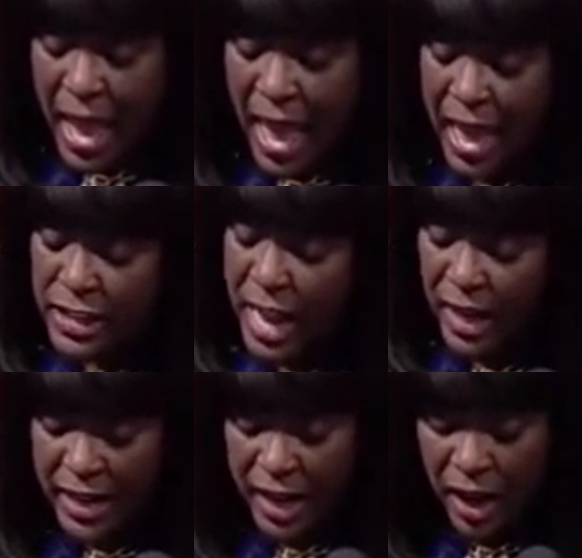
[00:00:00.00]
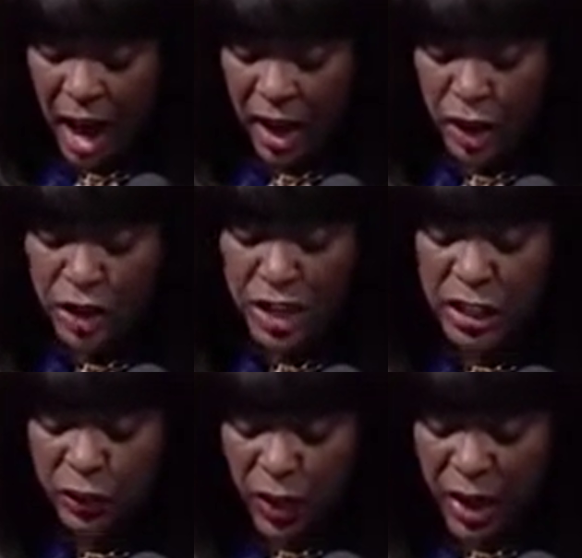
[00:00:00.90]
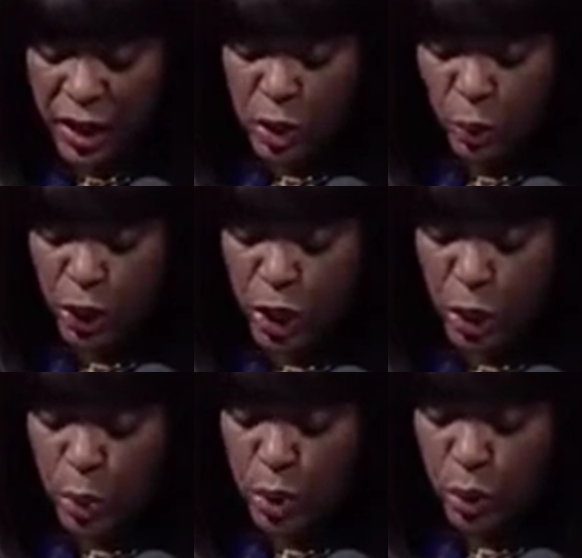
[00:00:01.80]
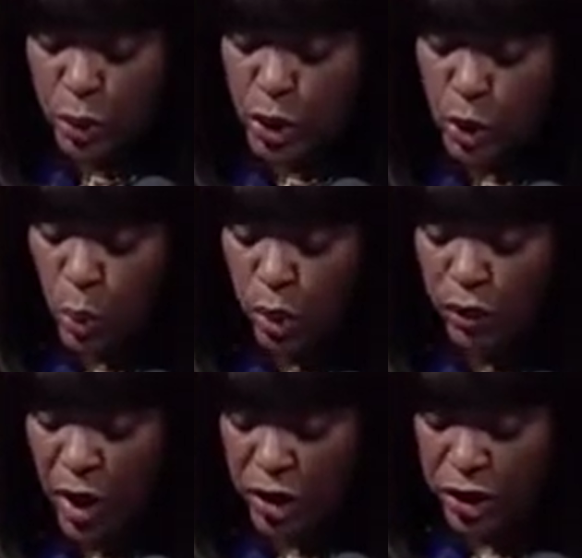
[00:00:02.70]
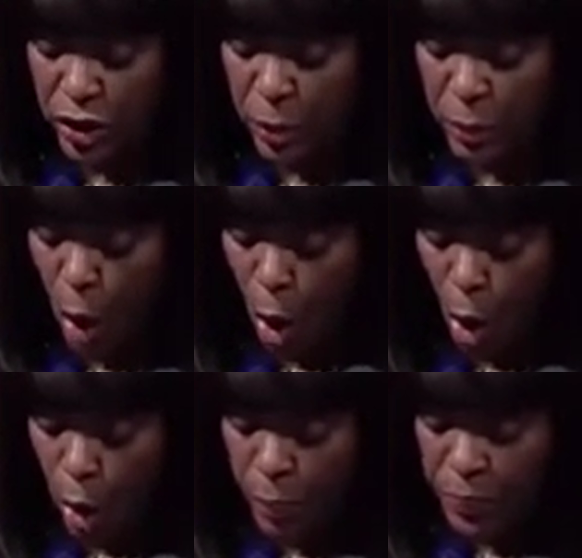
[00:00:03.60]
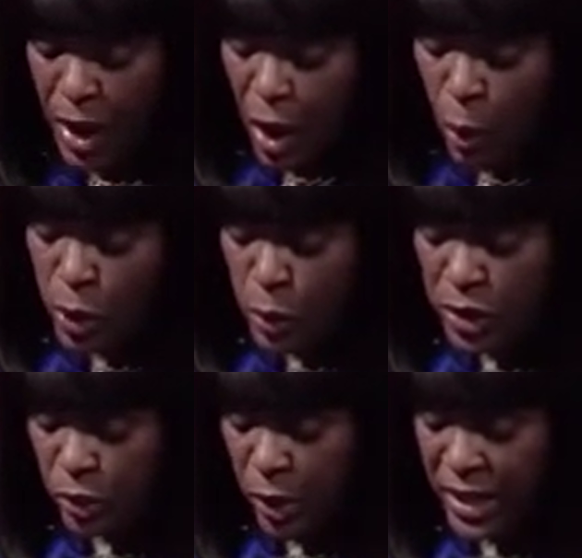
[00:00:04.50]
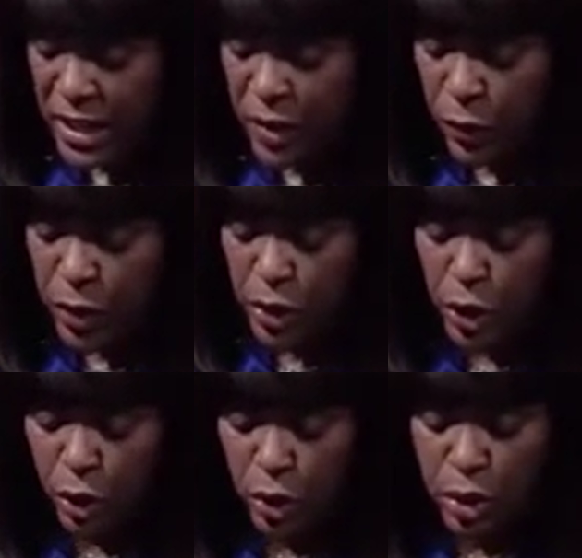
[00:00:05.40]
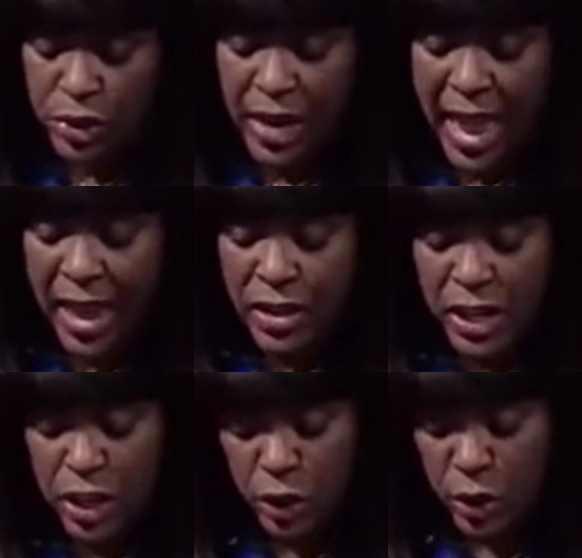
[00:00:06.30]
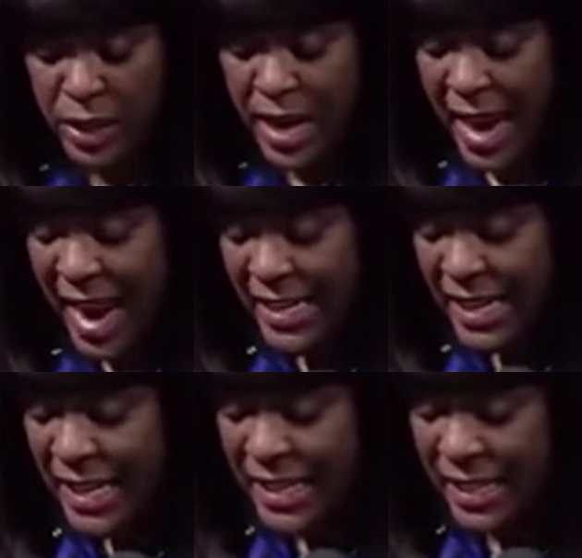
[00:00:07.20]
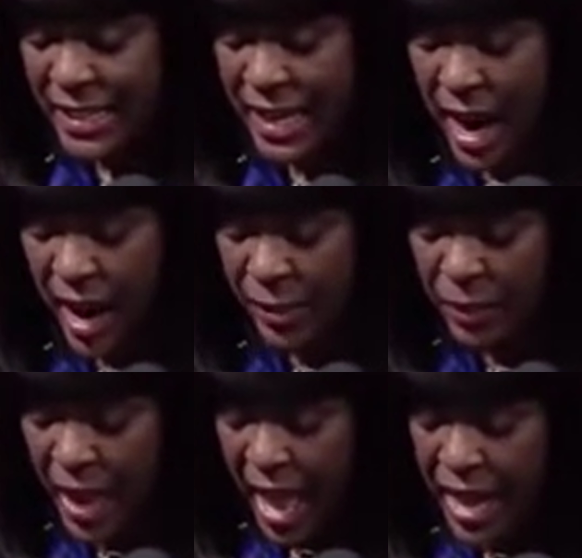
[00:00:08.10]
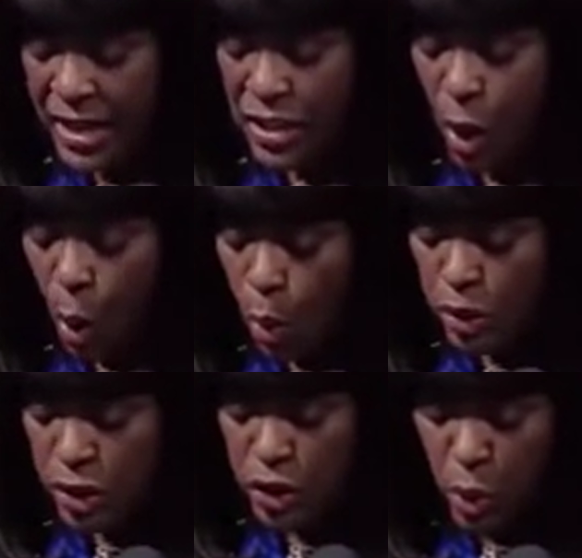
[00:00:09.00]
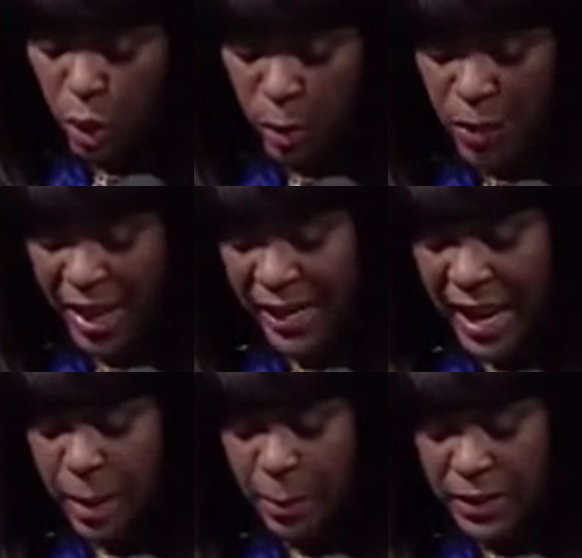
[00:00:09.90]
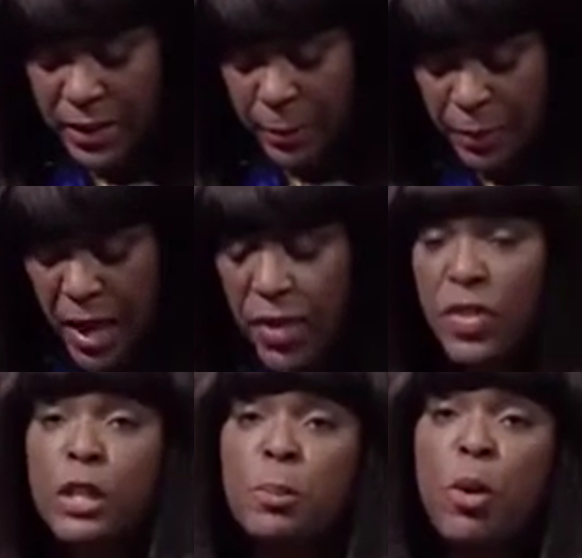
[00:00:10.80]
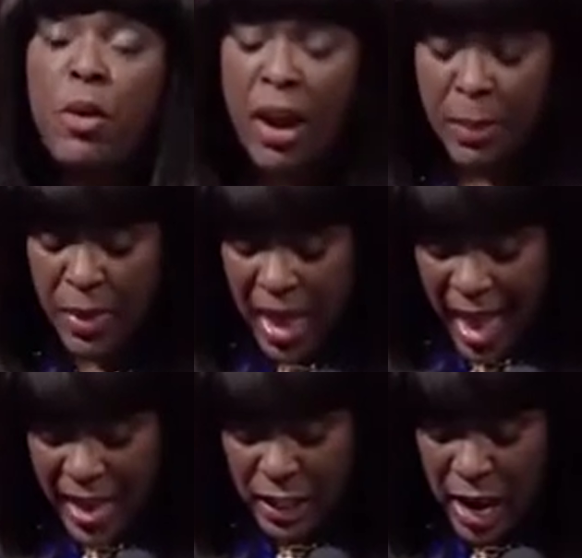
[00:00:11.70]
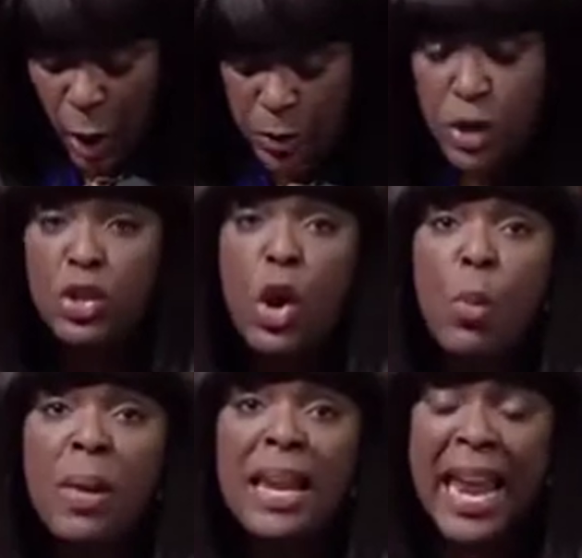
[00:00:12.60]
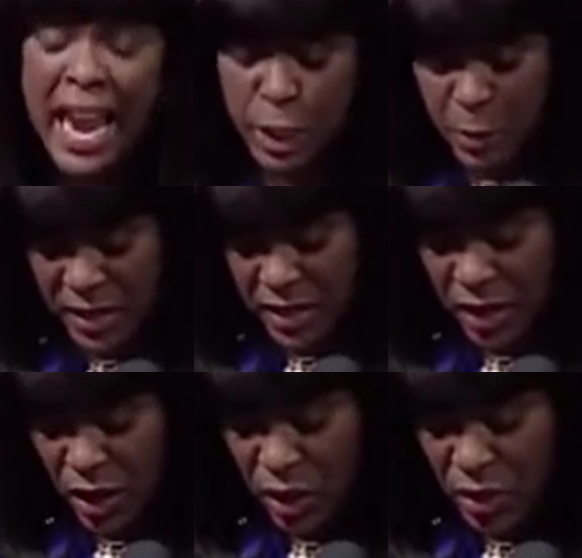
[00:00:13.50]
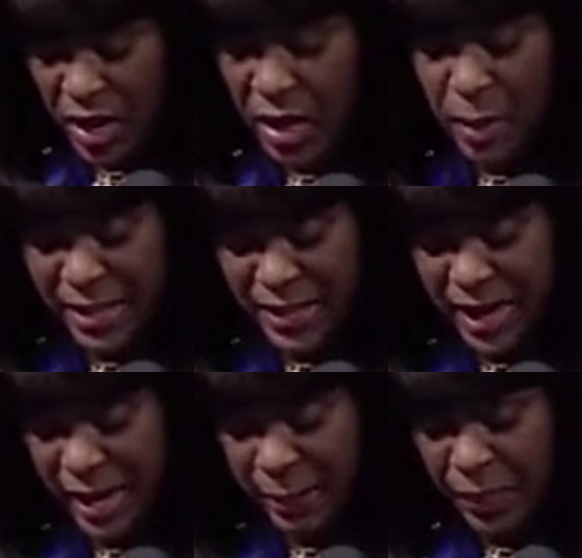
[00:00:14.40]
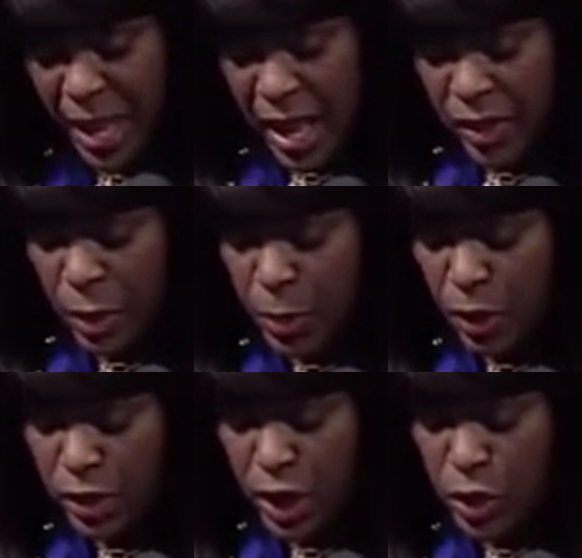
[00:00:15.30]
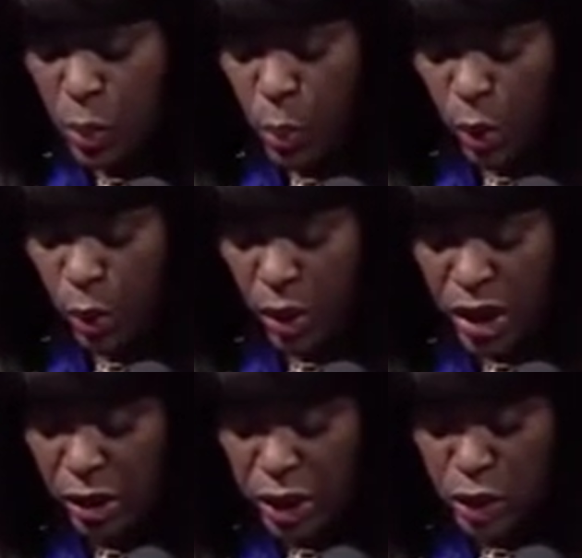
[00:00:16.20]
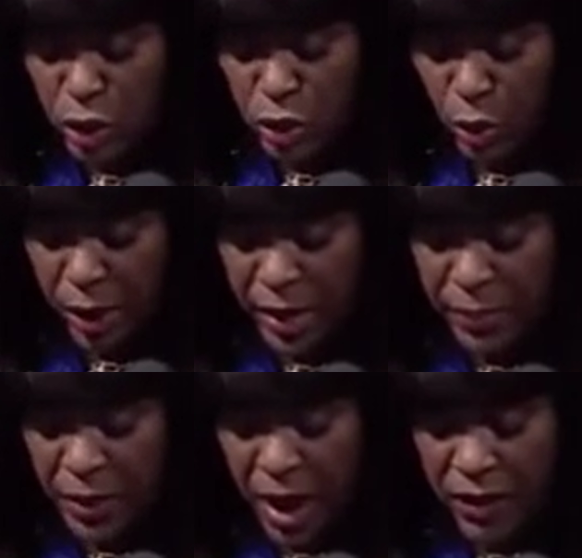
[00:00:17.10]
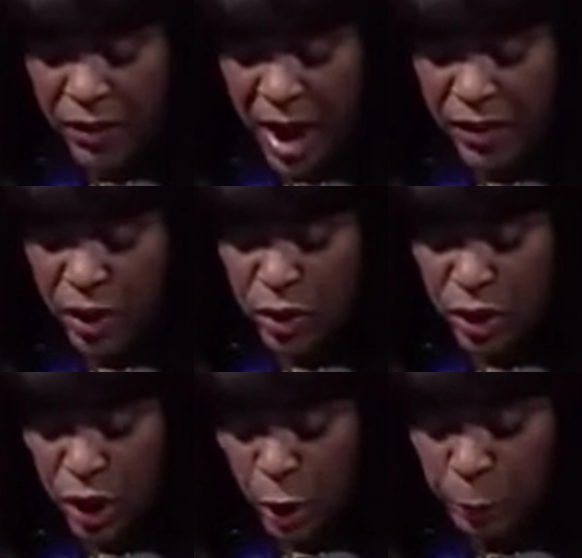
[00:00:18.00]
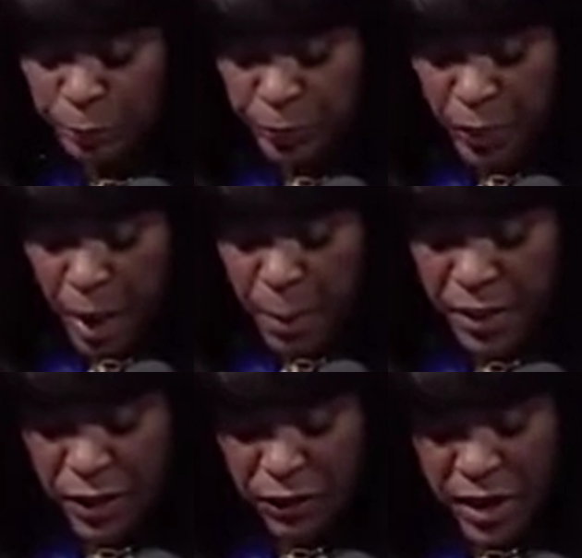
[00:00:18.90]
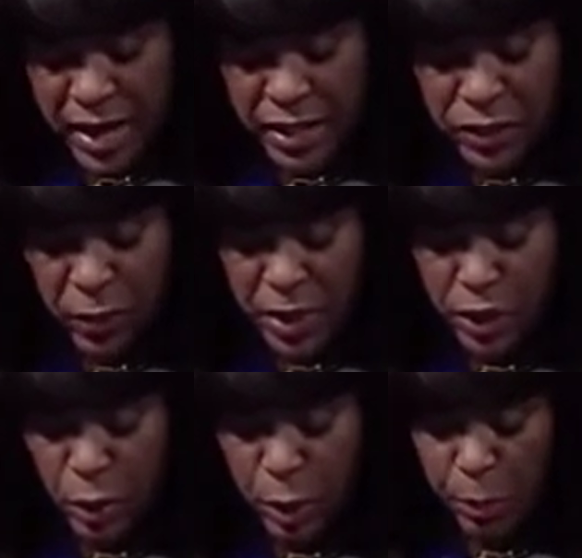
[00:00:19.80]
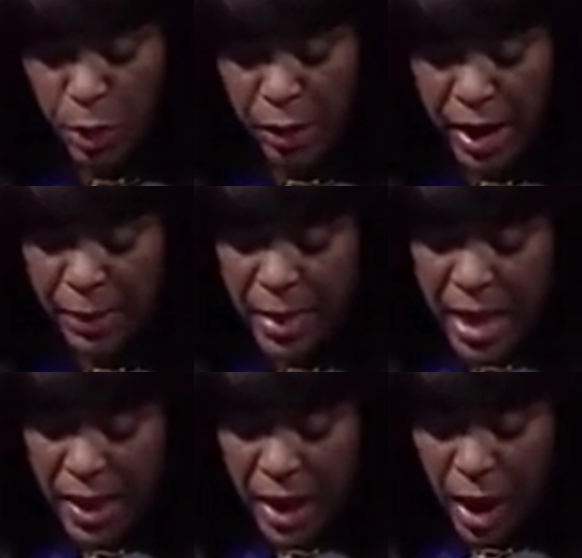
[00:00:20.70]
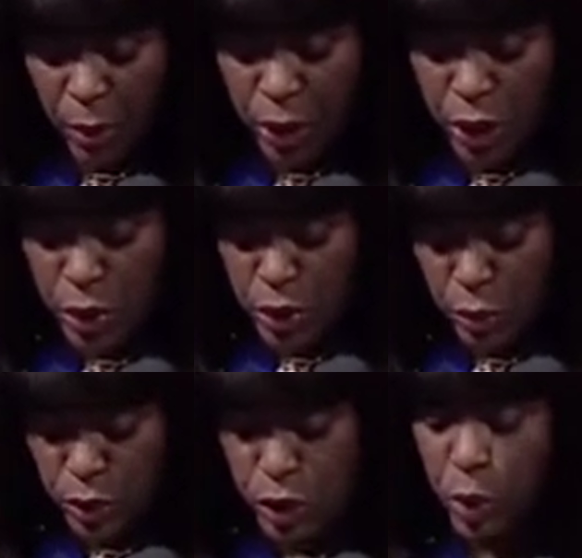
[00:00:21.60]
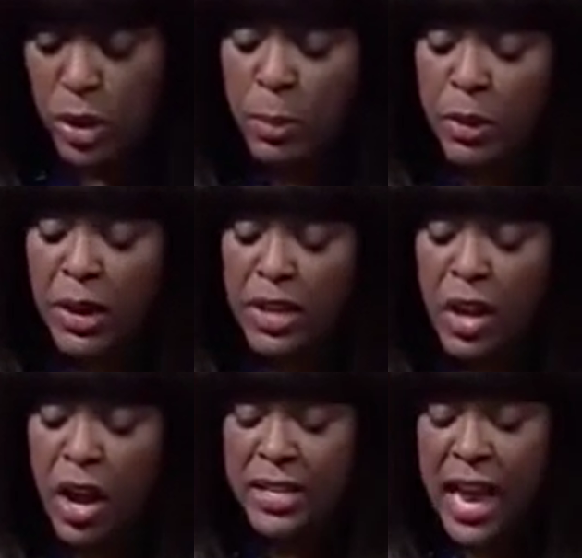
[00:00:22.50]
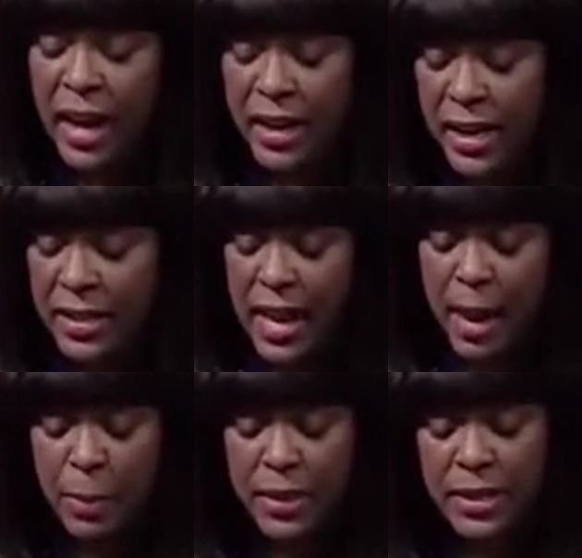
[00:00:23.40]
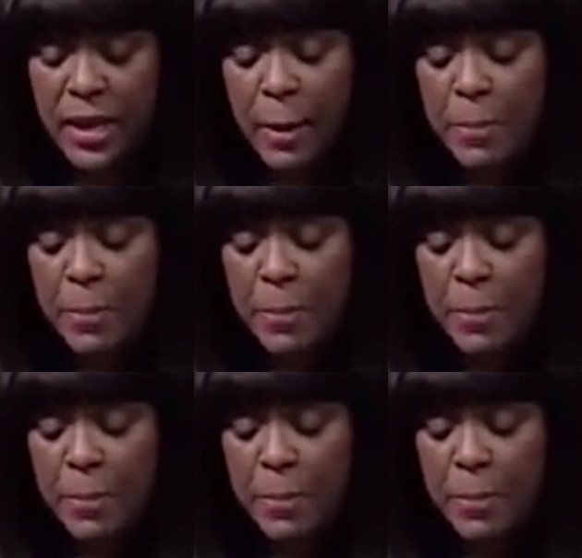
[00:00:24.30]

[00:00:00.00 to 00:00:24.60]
At Talladega College, these funds were used to restore Foster Hall, which was erected for girls and teachers in 1869 and is the oldest dorm on that campus. This program has helped so many HBCUs in my state. The buildings were nearly destroyed 5 years ago, but the funds from the historic program were used to restore the buildings on Talladega's campus.